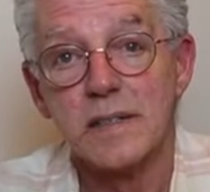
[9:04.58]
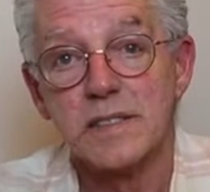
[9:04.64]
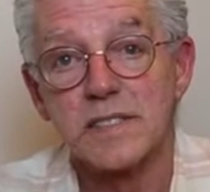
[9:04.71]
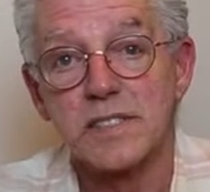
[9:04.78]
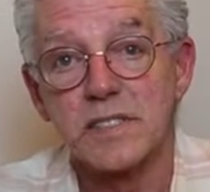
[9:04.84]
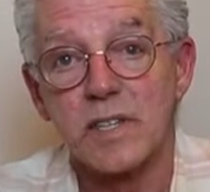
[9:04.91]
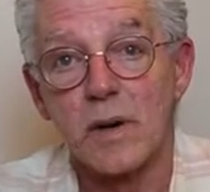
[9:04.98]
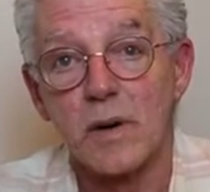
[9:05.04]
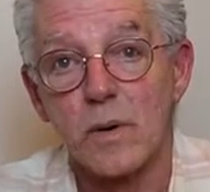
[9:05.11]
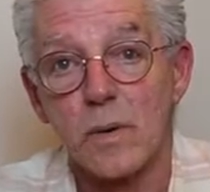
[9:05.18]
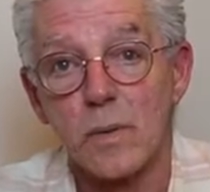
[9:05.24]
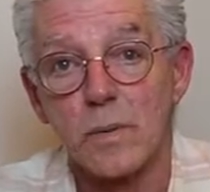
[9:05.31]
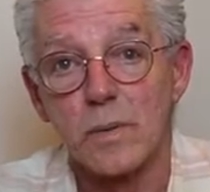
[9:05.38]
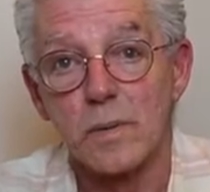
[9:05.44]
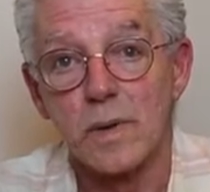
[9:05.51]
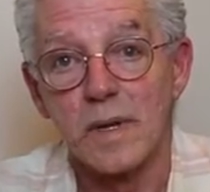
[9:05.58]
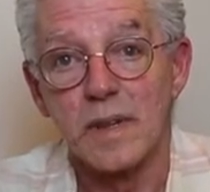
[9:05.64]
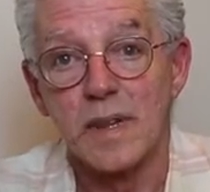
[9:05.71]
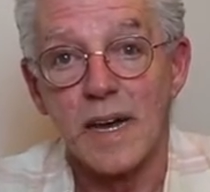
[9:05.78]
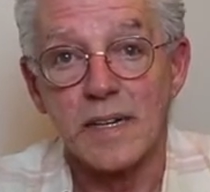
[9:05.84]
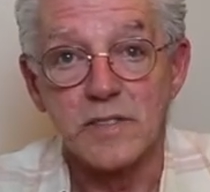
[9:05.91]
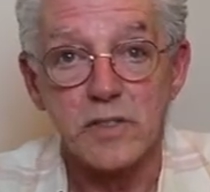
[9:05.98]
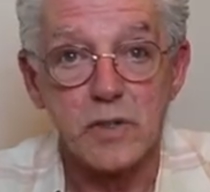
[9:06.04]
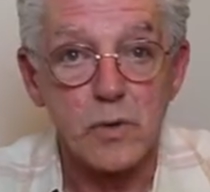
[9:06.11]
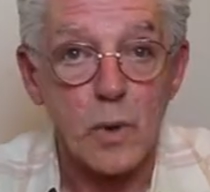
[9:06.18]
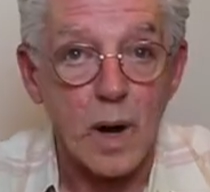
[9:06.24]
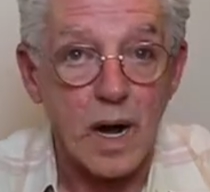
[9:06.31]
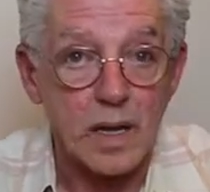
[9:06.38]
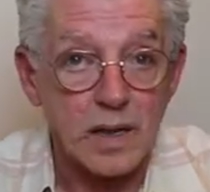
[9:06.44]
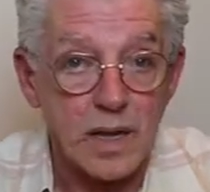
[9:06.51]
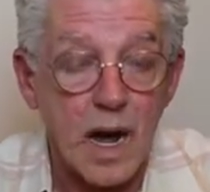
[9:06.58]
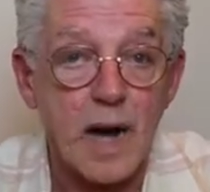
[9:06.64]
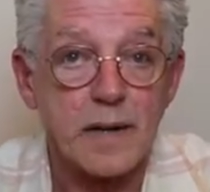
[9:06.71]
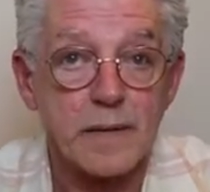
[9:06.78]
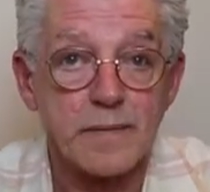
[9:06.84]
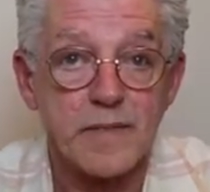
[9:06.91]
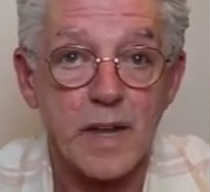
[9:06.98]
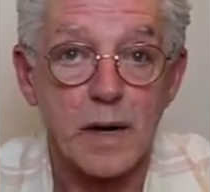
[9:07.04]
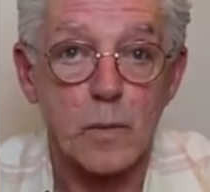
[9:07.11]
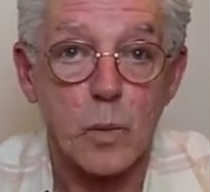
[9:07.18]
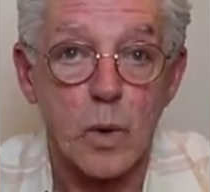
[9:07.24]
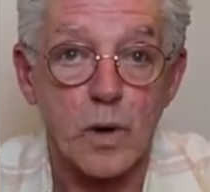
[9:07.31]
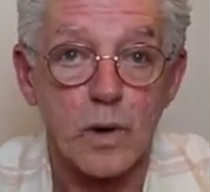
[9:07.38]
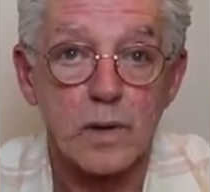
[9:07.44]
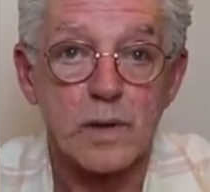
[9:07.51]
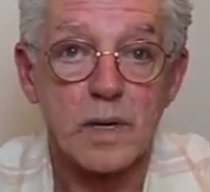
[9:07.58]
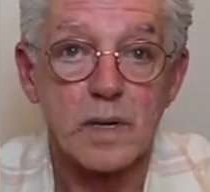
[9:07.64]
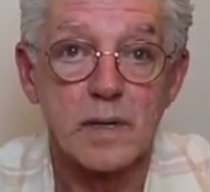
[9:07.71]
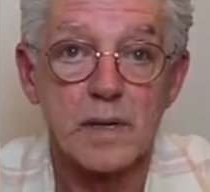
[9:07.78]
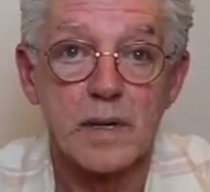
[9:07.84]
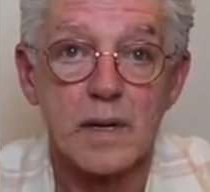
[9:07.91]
So they do a lot of their work